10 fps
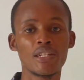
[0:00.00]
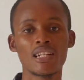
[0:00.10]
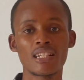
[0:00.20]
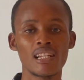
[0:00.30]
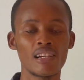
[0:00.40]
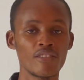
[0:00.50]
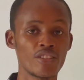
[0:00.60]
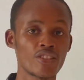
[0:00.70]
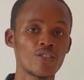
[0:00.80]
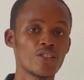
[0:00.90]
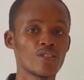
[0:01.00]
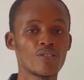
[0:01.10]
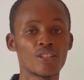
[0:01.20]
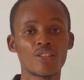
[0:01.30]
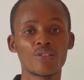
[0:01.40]
PSA level is going to
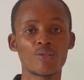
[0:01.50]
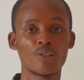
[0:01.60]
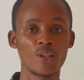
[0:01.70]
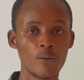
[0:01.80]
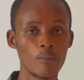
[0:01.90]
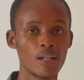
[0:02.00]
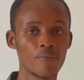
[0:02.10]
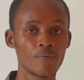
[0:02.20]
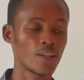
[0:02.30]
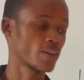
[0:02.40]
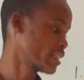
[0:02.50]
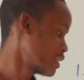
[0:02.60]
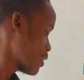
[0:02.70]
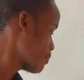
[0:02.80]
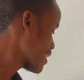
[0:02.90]
return to normal, all right?
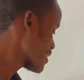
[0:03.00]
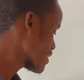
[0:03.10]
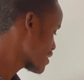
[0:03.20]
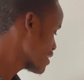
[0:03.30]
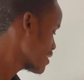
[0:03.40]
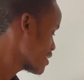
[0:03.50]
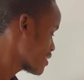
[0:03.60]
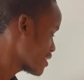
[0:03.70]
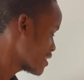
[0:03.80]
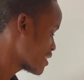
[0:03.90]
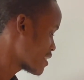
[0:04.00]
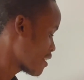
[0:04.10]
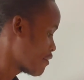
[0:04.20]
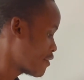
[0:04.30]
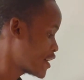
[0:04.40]
Number six is
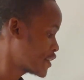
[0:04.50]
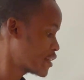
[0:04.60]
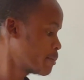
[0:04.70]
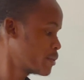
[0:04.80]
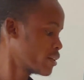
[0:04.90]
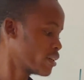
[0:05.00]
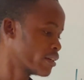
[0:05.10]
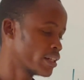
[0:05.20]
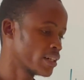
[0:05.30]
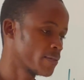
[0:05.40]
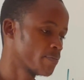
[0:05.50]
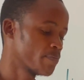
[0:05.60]
vegetable oil.